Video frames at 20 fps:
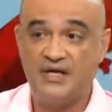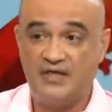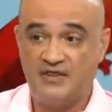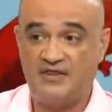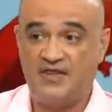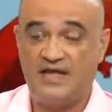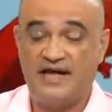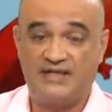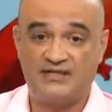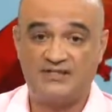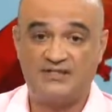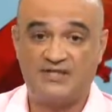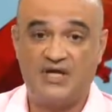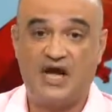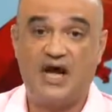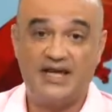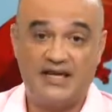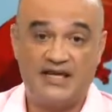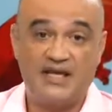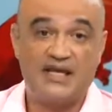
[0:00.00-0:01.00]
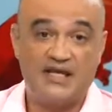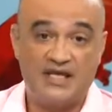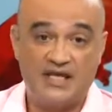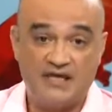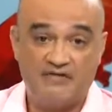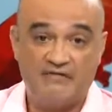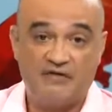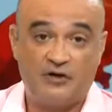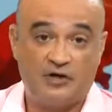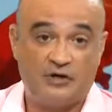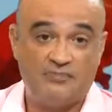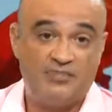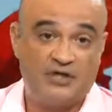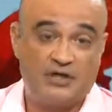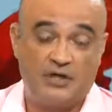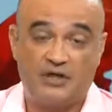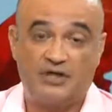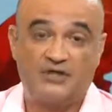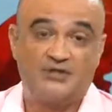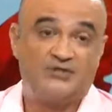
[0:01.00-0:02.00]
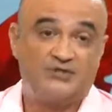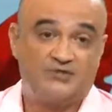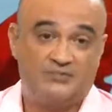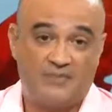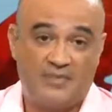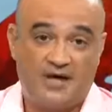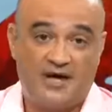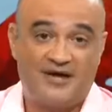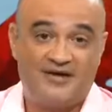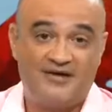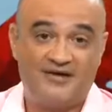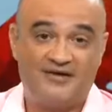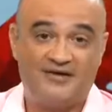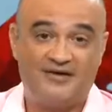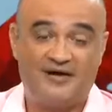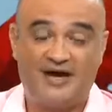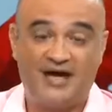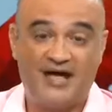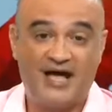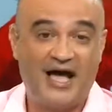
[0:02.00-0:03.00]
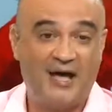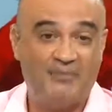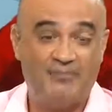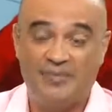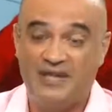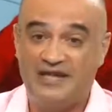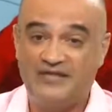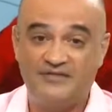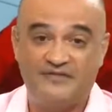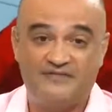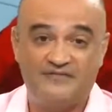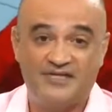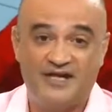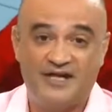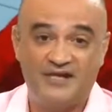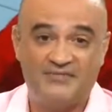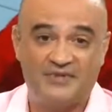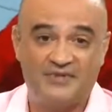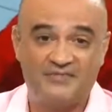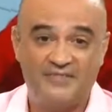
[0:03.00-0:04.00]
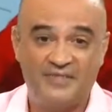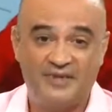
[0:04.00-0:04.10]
that I can give her because I have plenty of time.